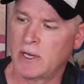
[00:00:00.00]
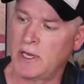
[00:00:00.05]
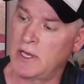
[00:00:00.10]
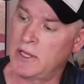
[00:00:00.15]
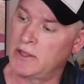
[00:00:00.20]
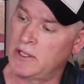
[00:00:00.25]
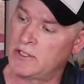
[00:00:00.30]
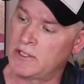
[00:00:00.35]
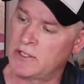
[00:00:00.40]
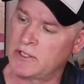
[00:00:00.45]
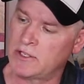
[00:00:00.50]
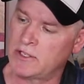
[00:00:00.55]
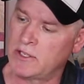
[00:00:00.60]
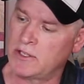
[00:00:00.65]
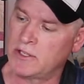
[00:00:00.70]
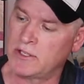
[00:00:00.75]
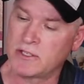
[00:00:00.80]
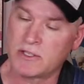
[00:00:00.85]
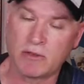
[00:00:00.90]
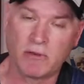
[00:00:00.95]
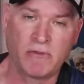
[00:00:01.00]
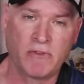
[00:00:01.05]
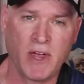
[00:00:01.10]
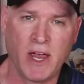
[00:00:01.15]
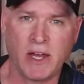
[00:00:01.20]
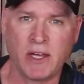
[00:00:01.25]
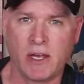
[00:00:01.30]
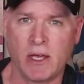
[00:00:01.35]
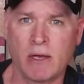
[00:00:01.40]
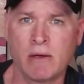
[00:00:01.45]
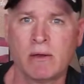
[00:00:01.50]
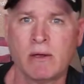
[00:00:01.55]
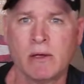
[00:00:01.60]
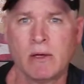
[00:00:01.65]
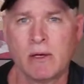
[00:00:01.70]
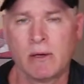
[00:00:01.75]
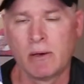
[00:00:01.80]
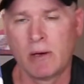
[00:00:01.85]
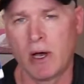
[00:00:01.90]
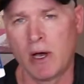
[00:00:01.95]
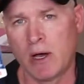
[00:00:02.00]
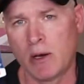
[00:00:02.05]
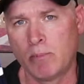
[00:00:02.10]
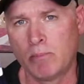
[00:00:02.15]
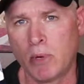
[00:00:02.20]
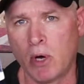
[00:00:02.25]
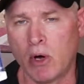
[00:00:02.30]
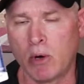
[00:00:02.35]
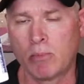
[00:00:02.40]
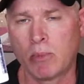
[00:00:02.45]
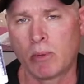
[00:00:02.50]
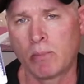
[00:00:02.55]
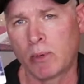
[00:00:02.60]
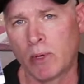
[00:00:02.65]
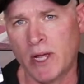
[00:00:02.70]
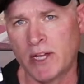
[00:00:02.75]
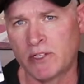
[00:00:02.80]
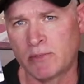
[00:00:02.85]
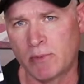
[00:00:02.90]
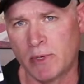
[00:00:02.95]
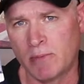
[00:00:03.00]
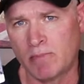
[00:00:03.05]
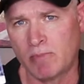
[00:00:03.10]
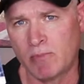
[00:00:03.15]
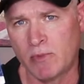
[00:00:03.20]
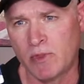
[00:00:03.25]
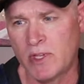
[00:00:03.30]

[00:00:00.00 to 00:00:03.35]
and this is in the Sylvania, bulb replacement.